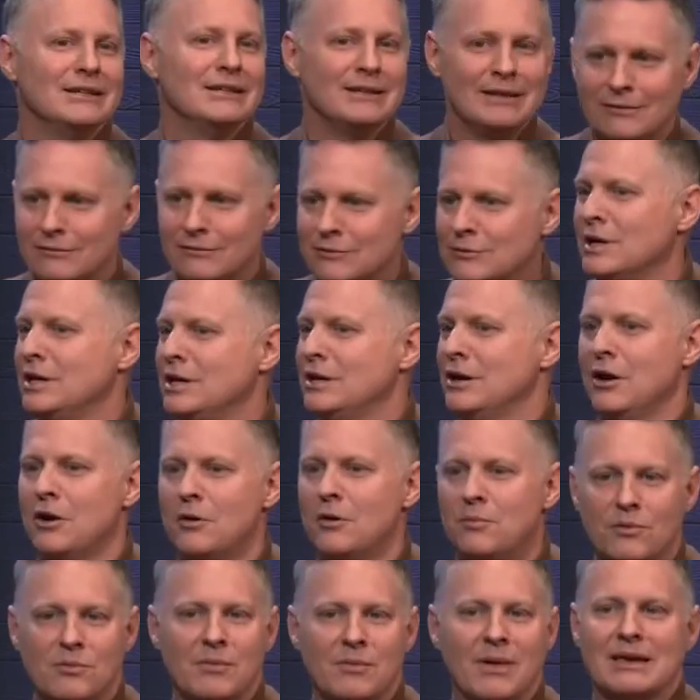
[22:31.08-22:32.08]
gives me
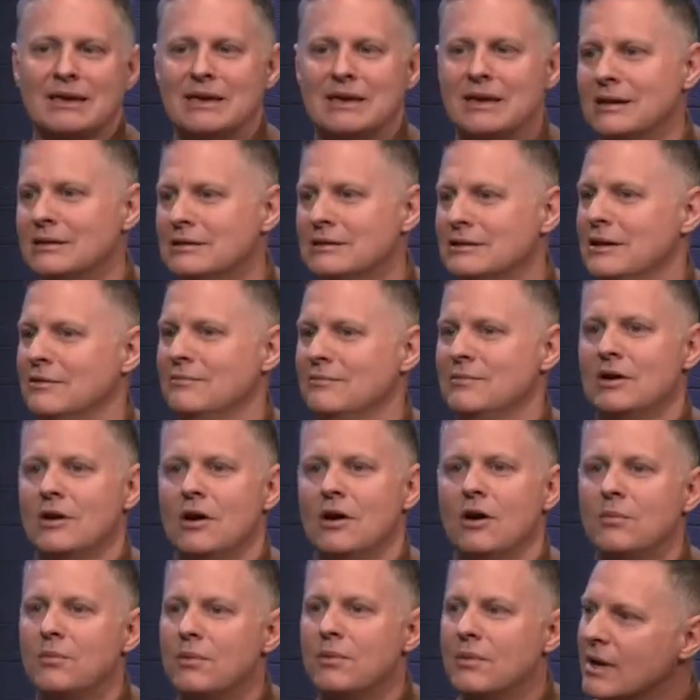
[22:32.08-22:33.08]
hope or my kids give me
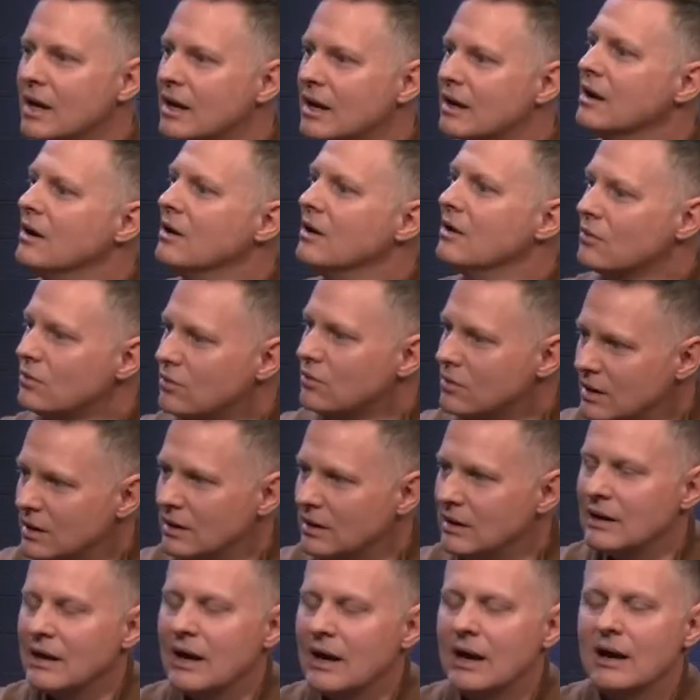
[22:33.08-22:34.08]
hope. Right. I'm like,
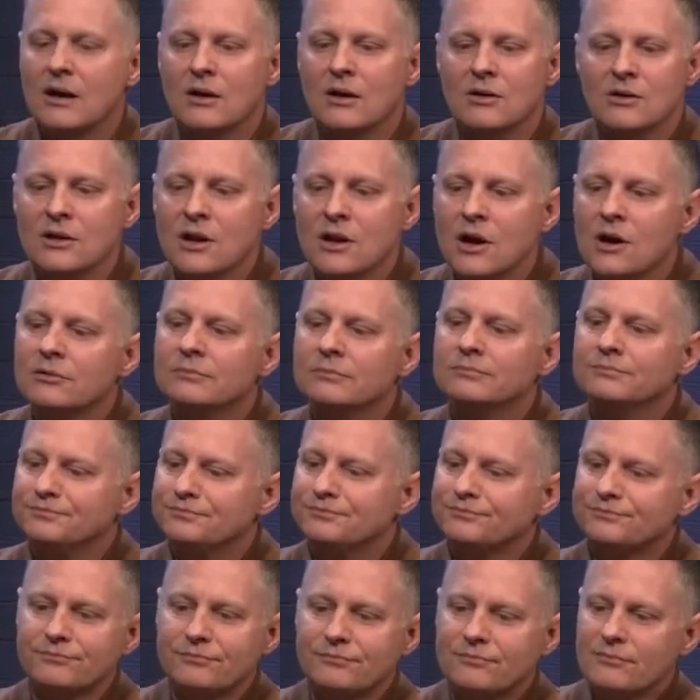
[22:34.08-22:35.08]
really? I go, you know,
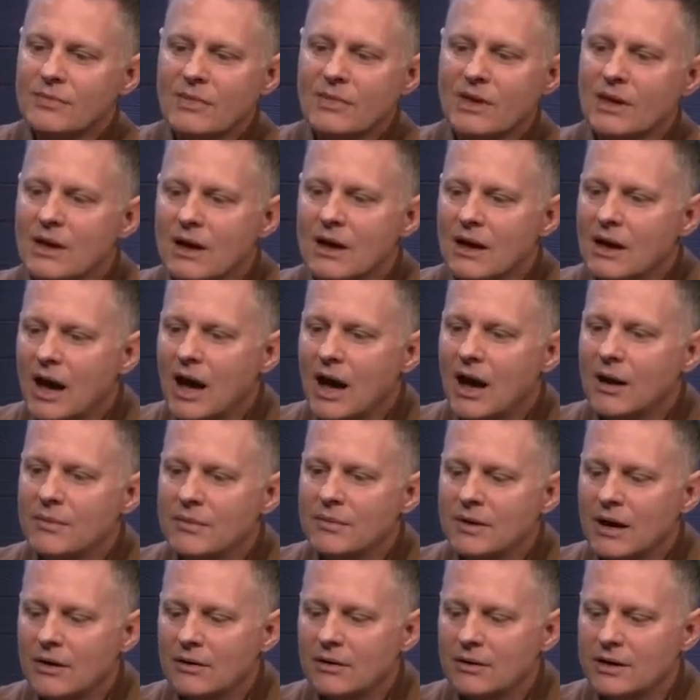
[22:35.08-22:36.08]
I'm
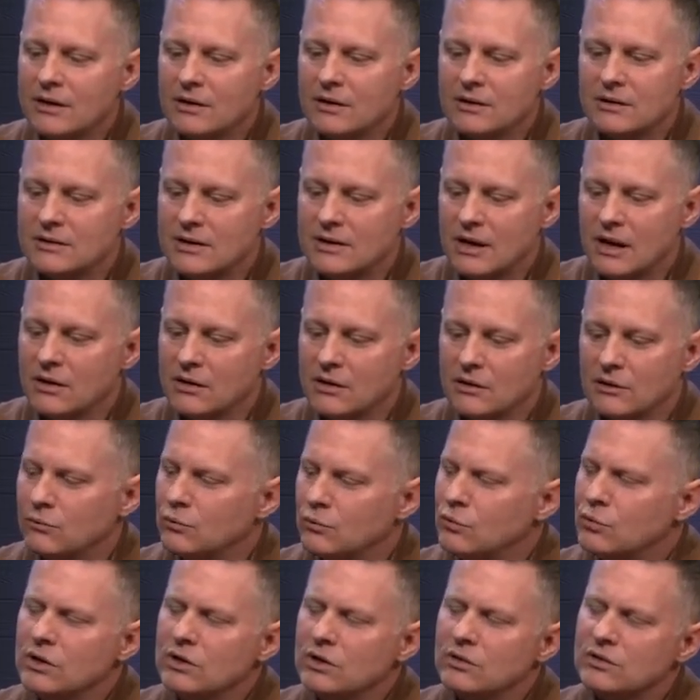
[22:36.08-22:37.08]
out here telling a
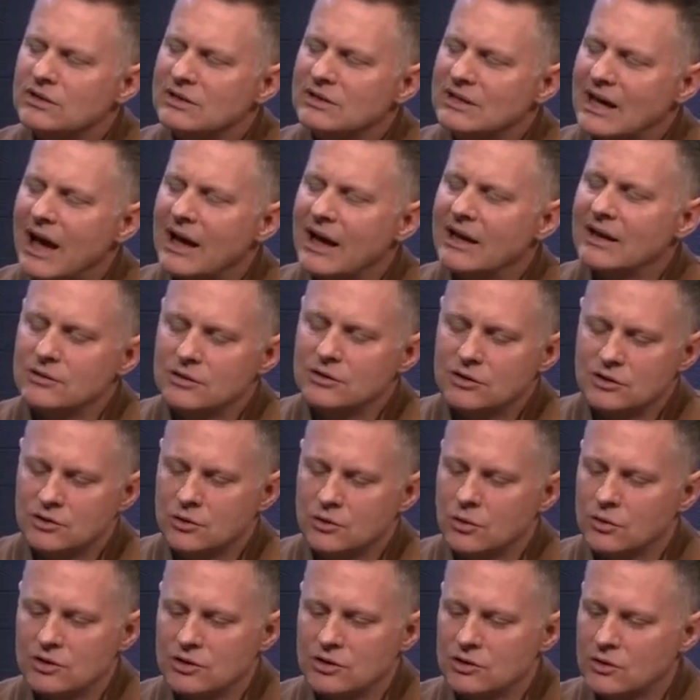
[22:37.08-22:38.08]
real tight,
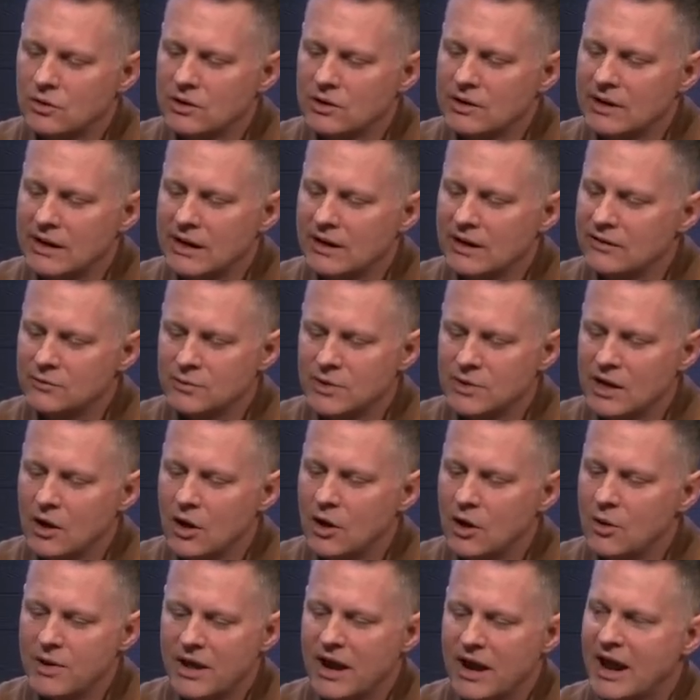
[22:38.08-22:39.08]
short story that gives me
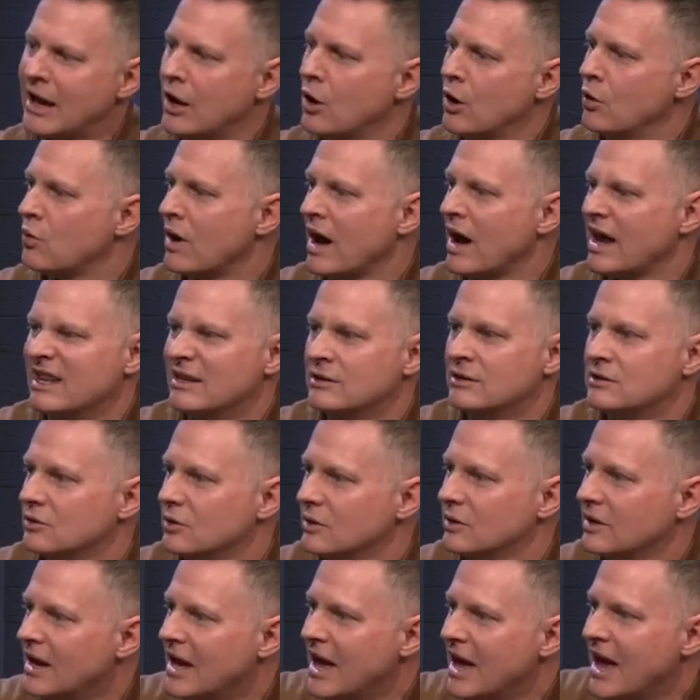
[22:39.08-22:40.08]
hope, and I go right into
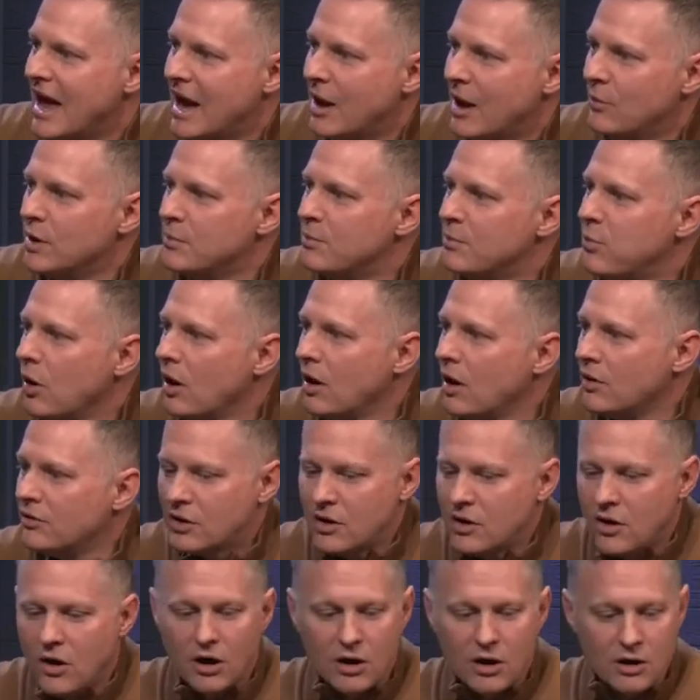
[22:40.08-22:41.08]
it. Wow. And we pull out the
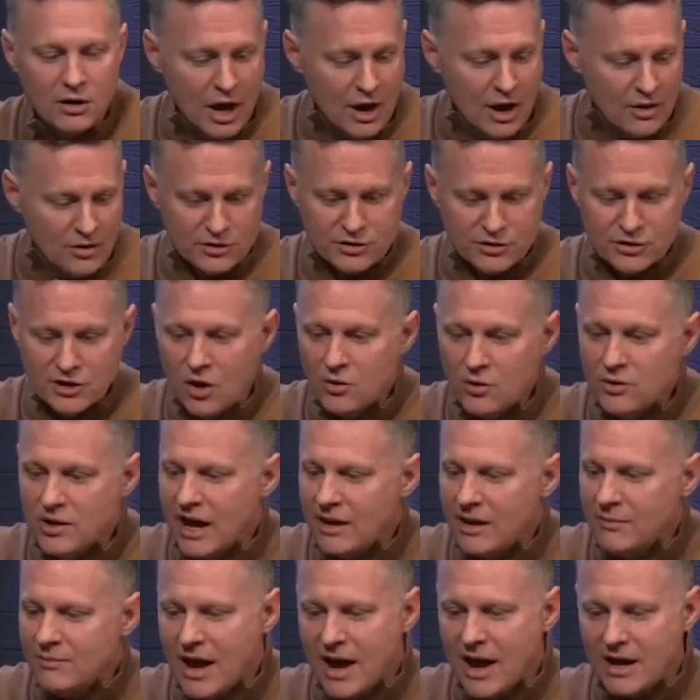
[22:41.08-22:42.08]
card. There's no
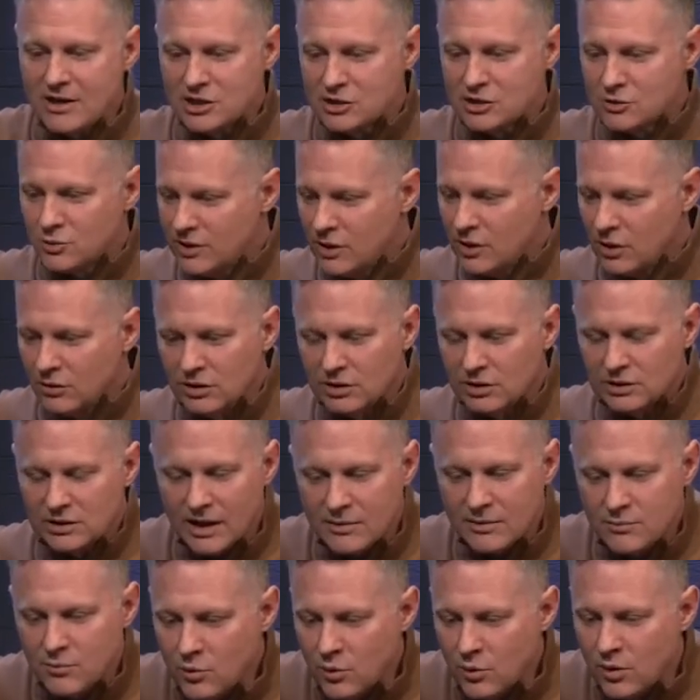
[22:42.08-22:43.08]
name badges. We don't look
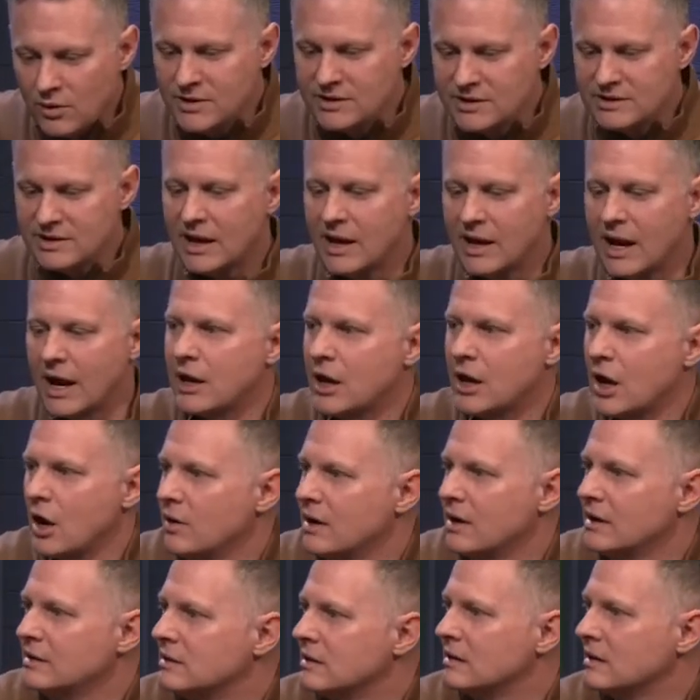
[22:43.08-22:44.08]
like Mormons, and I go
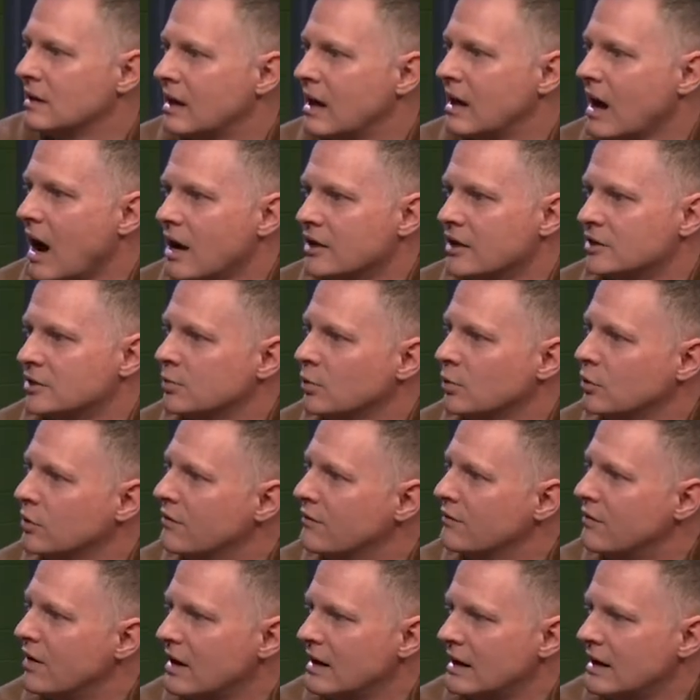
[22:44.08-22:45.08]
into the gospel in a
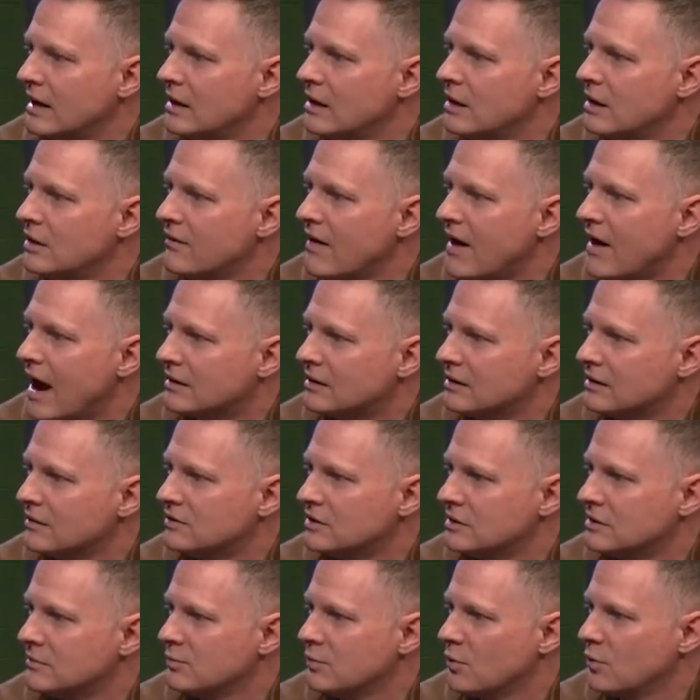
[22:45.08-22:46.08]
very interactive, simple